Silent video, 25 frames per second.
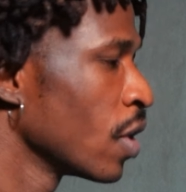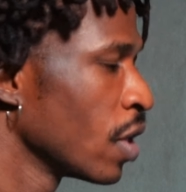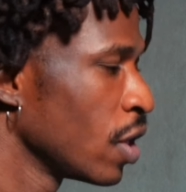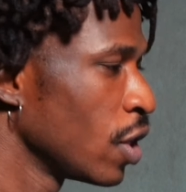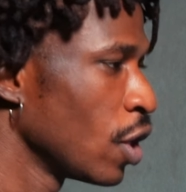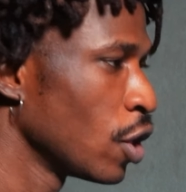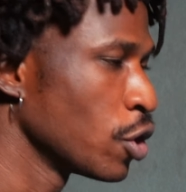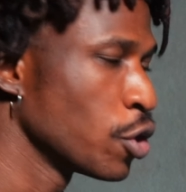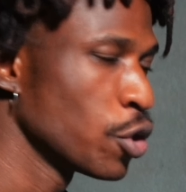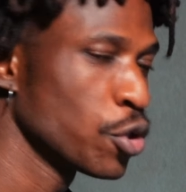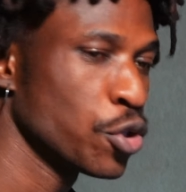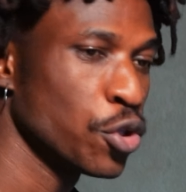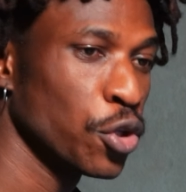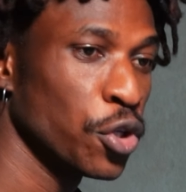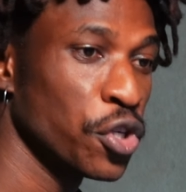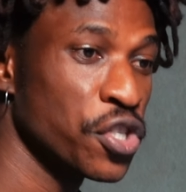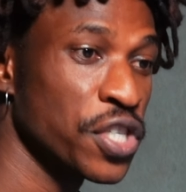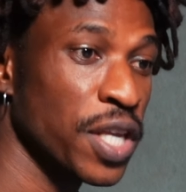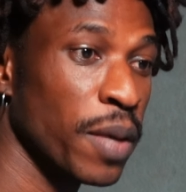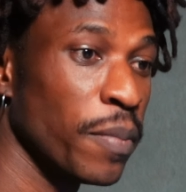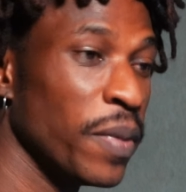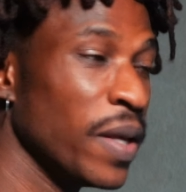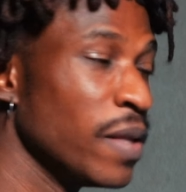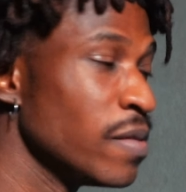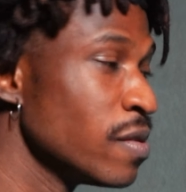The auto-tune is
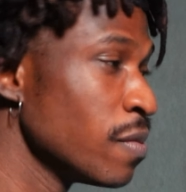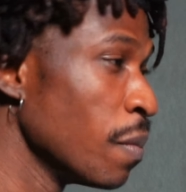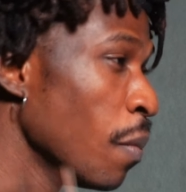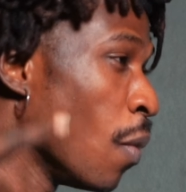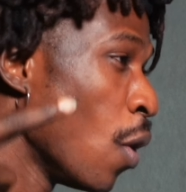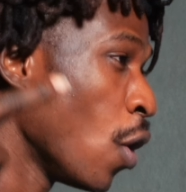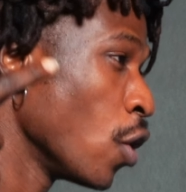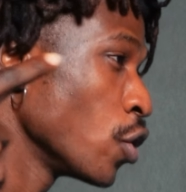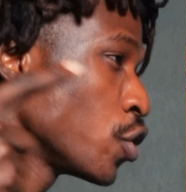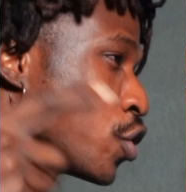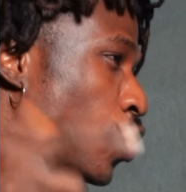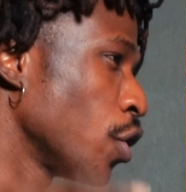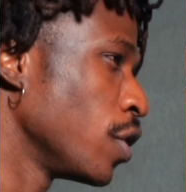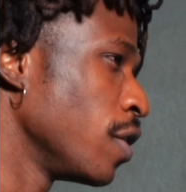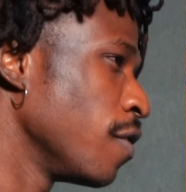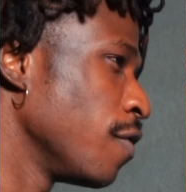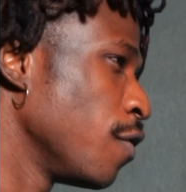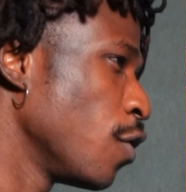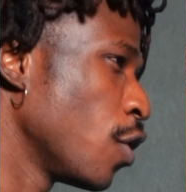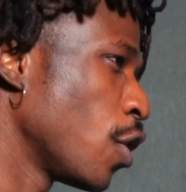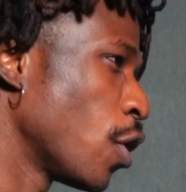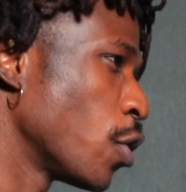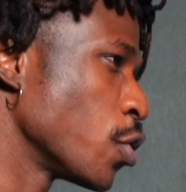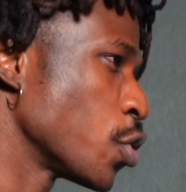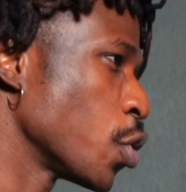a bit much on the
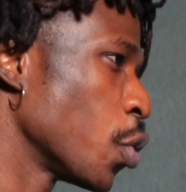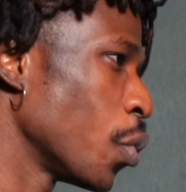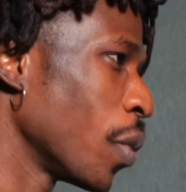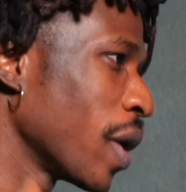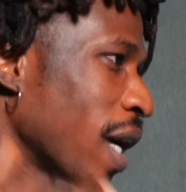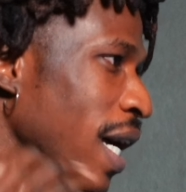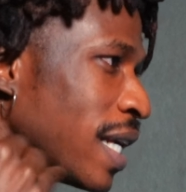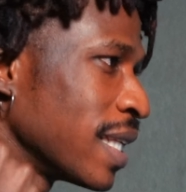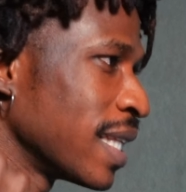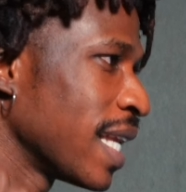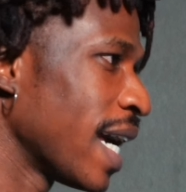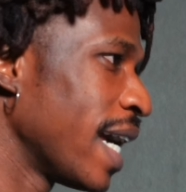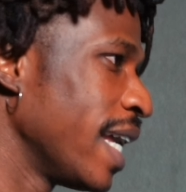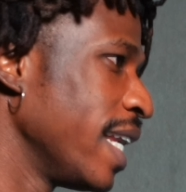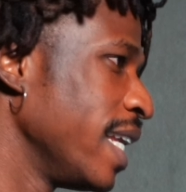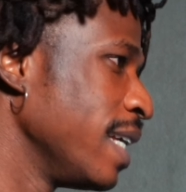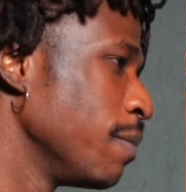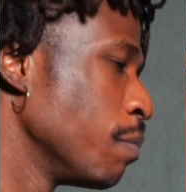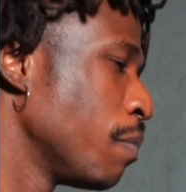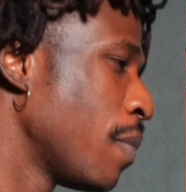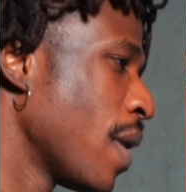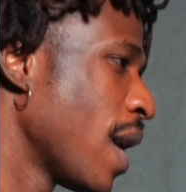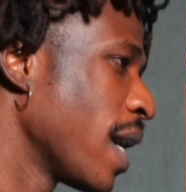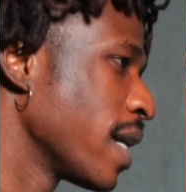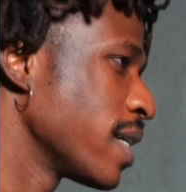vocal, so we can dial
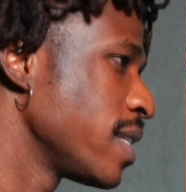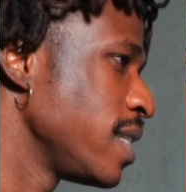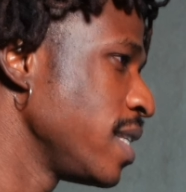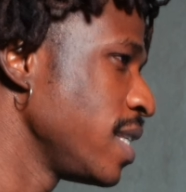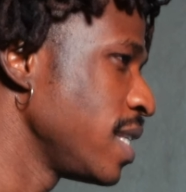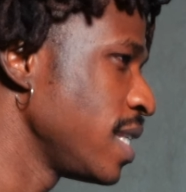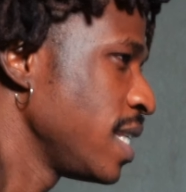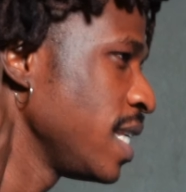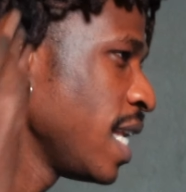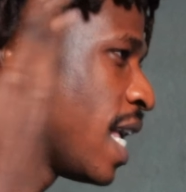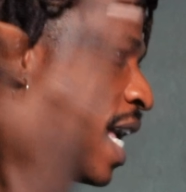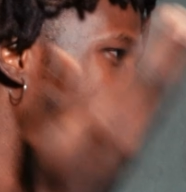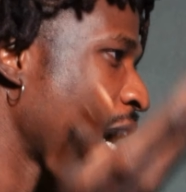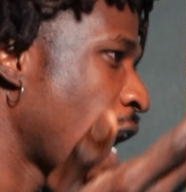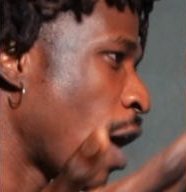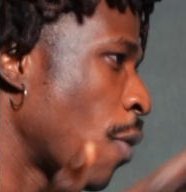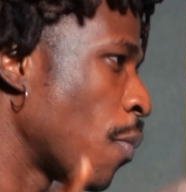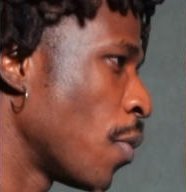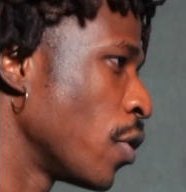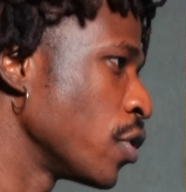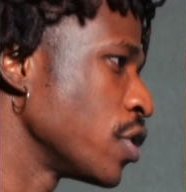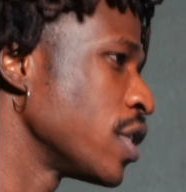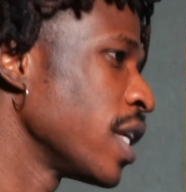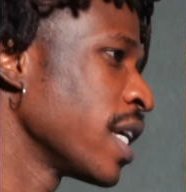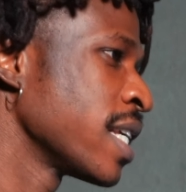it back to see how
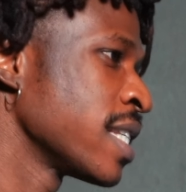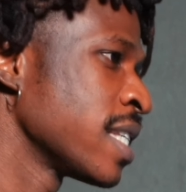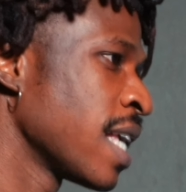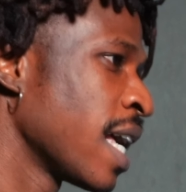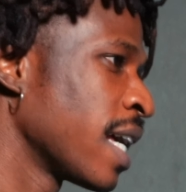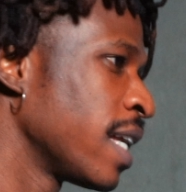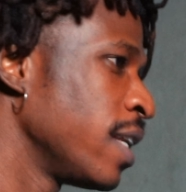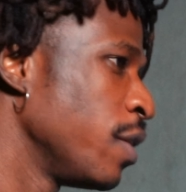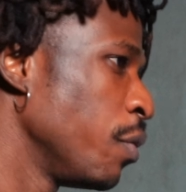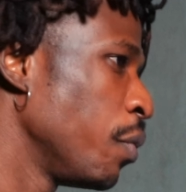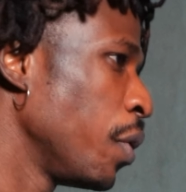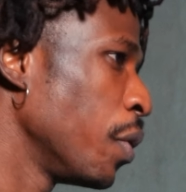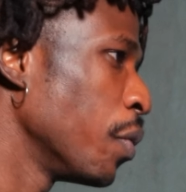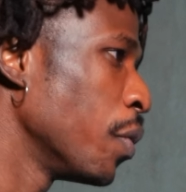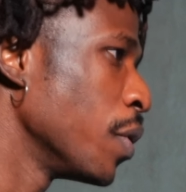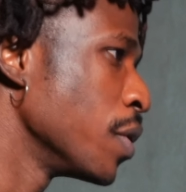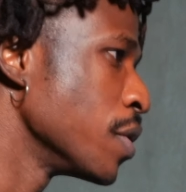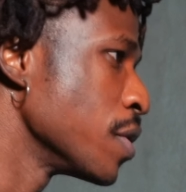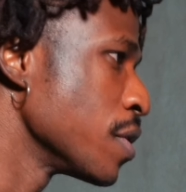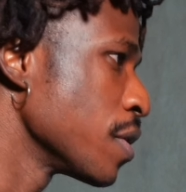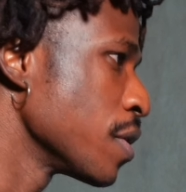much exactly we want.